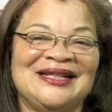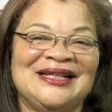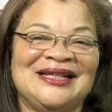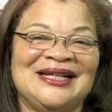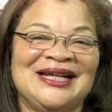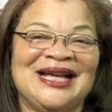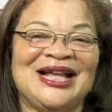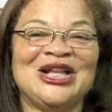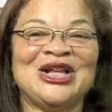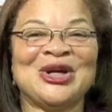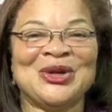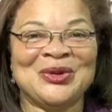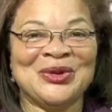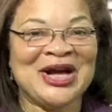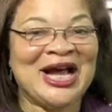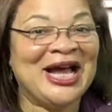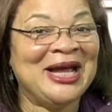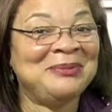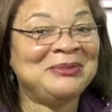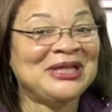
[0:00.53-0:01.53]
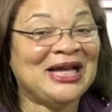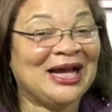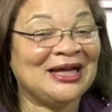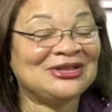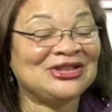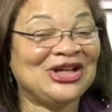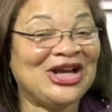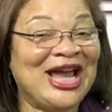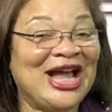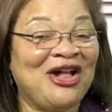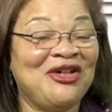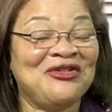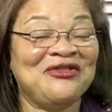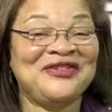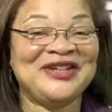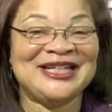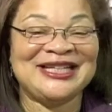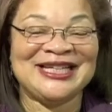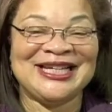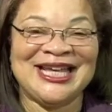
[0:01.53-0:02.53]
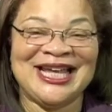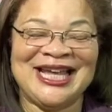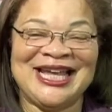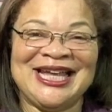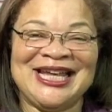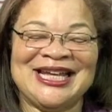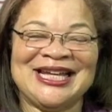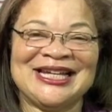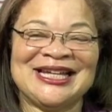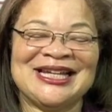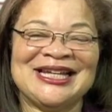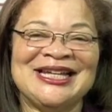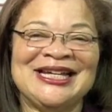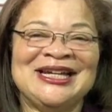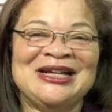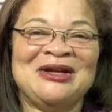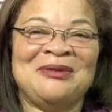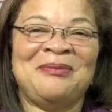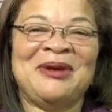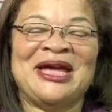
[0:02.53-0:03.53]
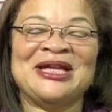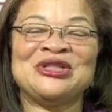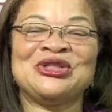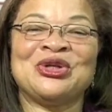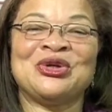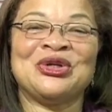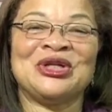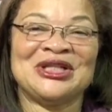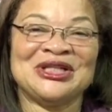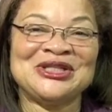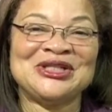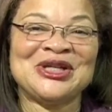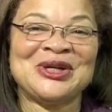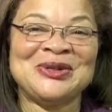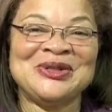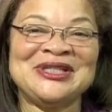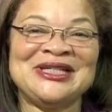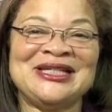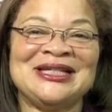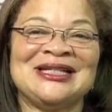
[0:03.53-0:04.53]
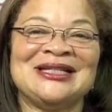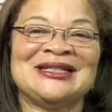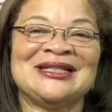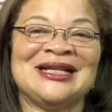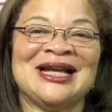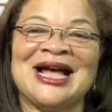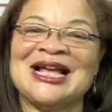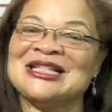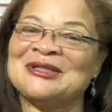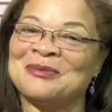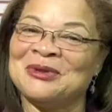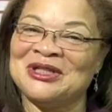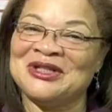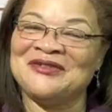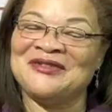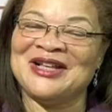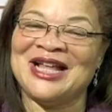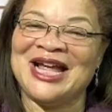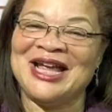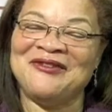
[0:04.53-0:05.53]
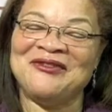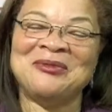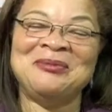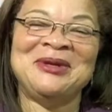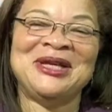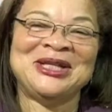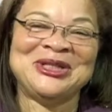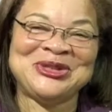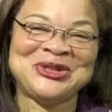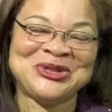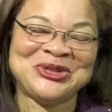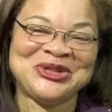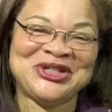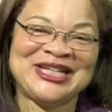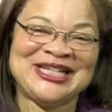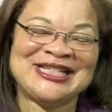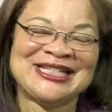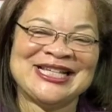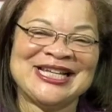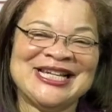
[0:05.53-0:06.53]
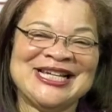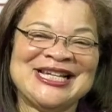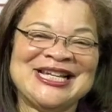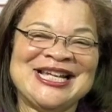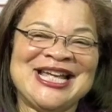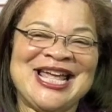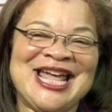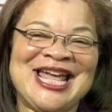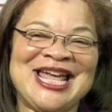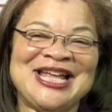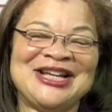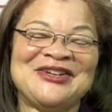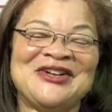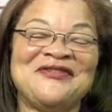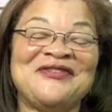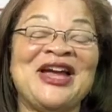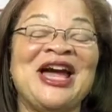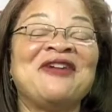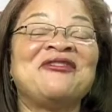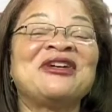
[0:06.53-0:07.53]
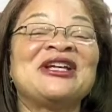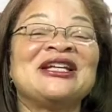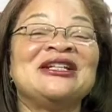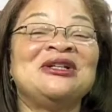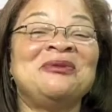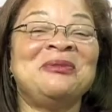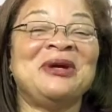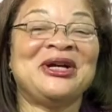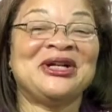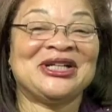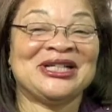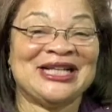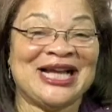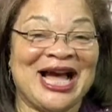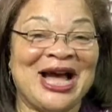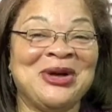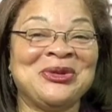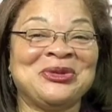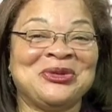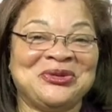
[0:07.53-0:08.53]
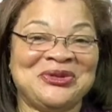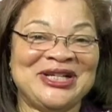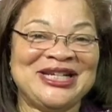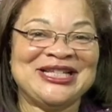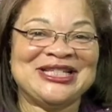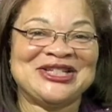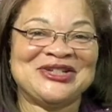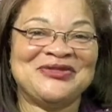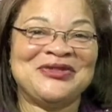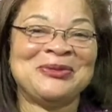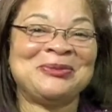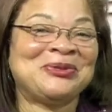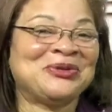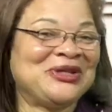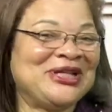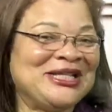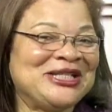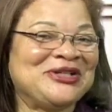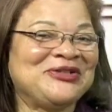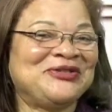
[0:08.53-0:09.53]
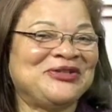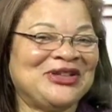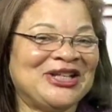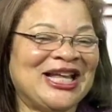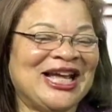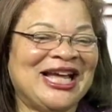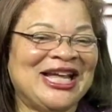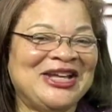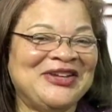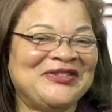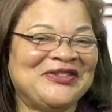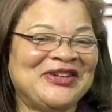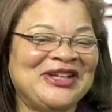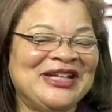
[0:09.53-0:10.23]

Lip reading: Hello, I'm Dr. Alveda King, Pastoral Associate, Gospel of Life Ministries, Head of African American Outreach for Priest for Life.